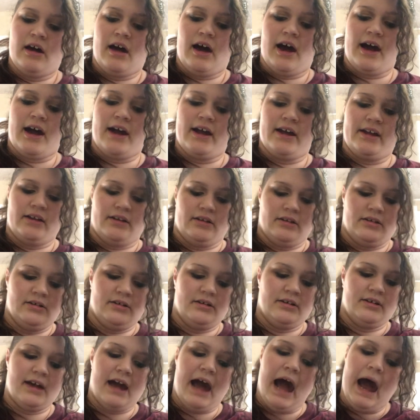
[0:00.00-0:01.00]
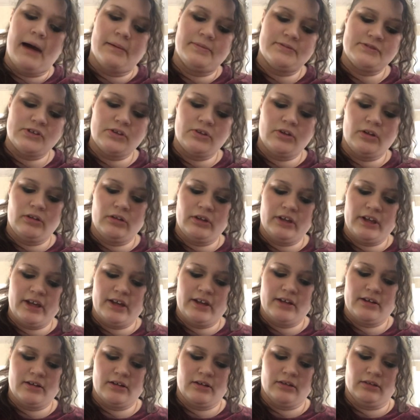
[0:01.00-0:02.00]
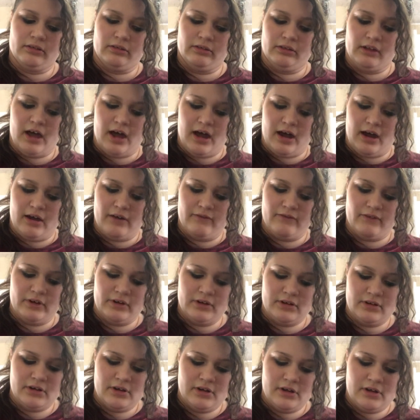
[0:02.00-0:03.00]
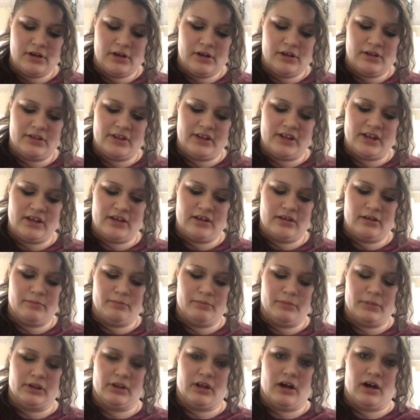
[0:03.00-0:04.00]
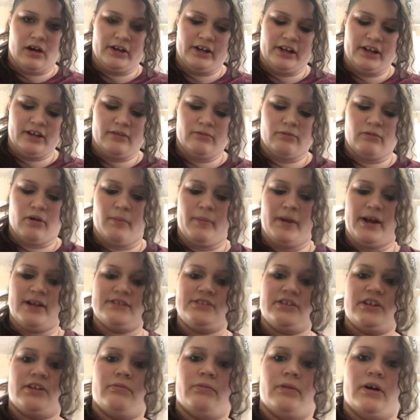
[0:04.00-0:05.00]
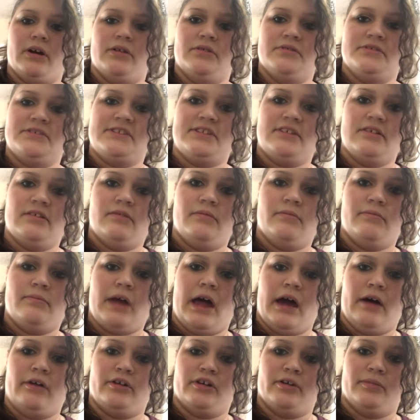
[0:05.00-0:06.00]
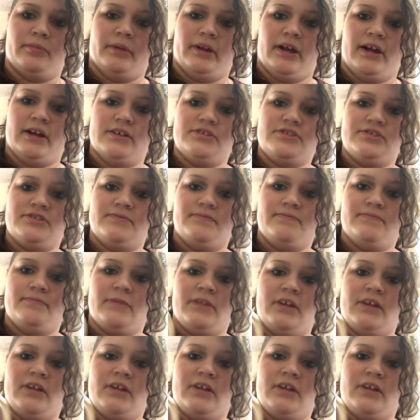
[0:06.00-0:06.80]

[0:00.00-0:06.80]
I absolutely love the Milani Romantic Rose Powder Blush.